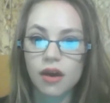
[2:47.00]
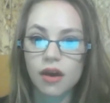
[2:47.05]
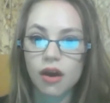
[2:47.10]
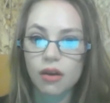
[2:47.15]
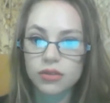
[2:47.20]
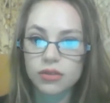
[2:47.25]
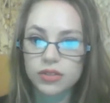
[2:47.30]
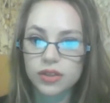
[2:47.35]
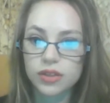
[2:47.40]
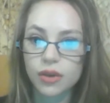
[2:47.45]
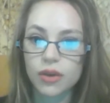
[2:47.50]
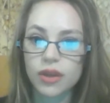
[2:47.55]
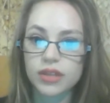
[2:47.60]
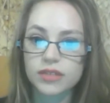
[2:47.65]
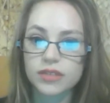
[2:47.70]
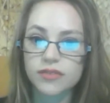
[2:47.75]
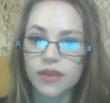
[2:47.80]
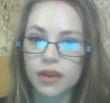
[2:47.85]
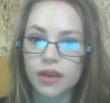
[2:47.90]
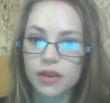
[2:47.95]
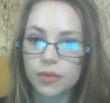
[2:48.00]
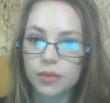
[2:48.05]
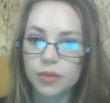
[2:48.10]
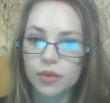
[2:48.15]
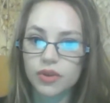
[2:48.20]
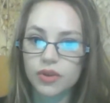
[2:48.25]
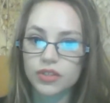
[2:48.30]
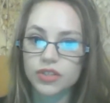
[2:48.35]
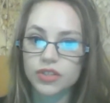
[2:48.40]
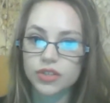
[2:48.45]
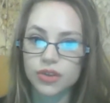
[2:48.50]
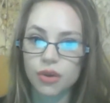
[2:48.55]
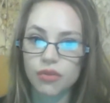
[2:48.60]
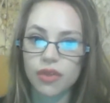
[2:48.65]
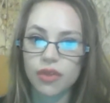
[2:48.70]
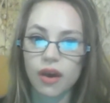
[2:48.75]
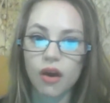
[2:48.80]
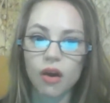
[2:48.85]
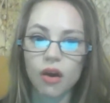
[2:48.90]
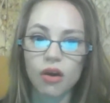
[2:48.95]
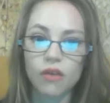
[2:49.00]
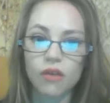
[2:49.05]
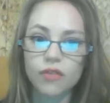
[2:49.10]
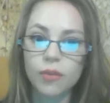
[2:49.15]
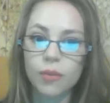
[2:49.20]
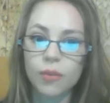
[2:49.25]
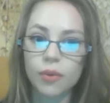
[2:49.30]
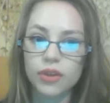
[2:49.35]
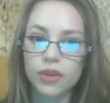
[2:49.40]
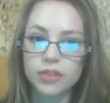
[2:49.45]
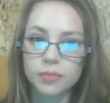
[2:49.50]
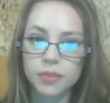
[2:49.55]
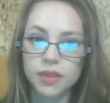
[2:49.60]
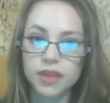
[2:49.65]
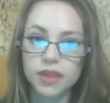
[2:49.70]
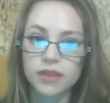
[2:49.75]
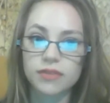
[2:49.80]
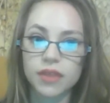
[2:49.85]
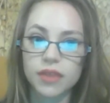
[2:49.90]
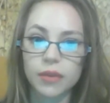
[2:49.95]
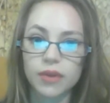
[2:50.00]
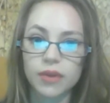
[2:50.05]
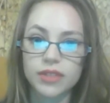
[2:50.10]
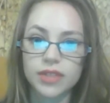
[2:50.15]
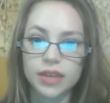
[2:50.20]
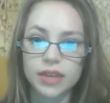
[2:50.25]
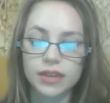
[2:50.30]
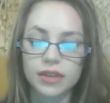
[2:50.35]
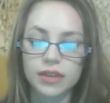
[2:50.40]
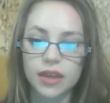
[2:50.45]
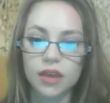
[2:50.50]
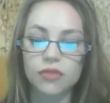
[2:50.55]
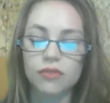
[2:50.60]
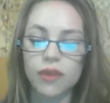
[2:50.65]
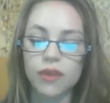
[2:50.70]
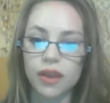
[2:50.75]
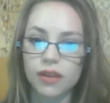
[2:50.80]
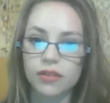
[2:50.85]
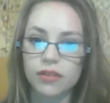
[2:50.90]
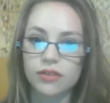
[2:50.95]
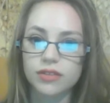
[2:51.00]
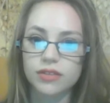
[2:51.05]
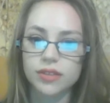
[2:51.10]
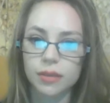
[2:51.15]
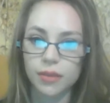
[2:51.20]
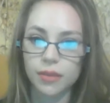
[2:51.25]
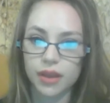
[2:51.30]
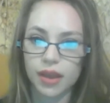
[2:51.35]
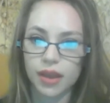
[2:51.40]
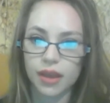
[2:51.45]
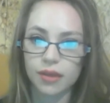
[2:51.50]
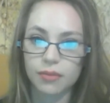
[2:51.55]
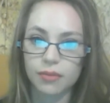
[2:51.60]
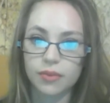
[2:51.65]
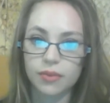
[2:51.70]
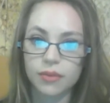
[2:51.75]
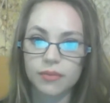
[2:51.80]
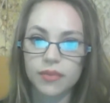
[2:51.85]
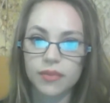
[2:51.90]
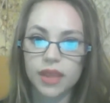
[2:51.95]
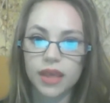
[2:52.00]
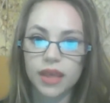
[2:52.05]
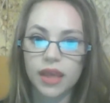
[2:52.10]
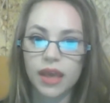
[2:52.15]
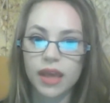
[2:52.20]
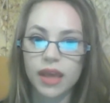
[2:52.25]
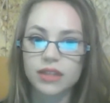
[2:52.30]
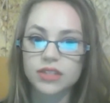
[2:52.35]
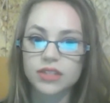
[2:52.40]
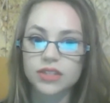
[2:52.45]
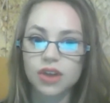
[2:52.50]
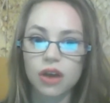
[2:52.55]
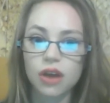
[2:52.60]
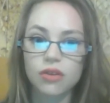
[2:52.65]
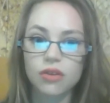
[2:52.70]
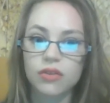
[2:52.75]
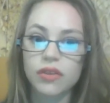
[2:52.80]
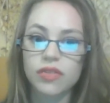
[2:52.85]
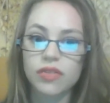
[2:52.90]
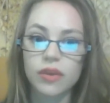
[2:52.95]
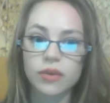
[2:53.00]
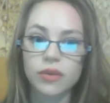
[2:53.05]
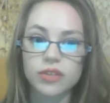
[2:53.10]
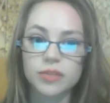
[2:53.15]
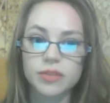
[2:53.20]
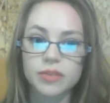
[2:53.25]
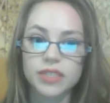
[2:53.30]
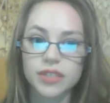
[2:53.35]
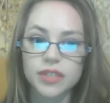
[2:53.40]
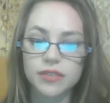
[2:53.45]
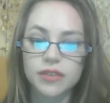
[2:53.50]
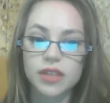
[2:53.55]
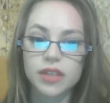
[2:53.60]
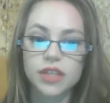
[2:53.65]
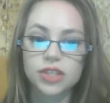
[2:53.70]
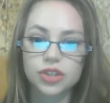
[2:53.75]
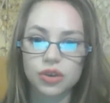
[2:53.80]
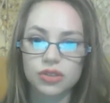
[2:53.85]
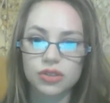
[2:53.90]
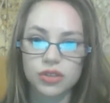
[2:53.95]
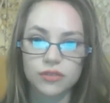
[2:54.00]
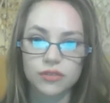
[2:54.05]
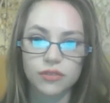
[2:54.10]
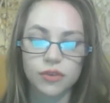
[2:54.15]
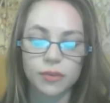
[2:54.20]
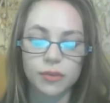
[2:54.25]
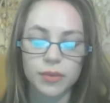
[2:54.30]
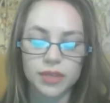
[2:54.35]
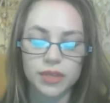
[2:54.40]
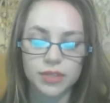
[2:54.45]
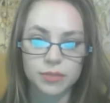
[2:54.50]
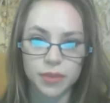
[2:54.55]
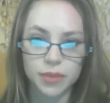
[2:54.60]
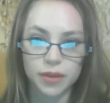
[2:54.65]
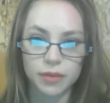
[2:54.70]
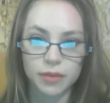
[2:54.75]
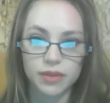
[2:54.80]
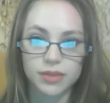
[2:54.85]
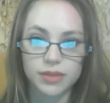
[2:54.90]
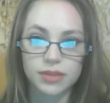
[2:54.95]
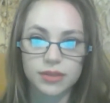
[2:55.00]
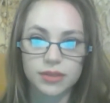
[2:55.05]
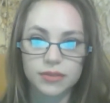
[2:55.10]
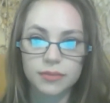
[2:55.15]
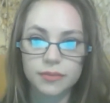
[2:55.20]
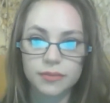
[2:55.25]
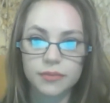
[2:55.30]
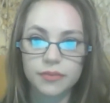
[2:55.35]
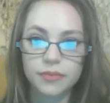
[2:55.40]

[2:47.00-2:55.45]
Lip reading: Also, it is very important to note that all of the boys believed they were attending a regular summer camp and did not know that they were specifically chosen for an experiment.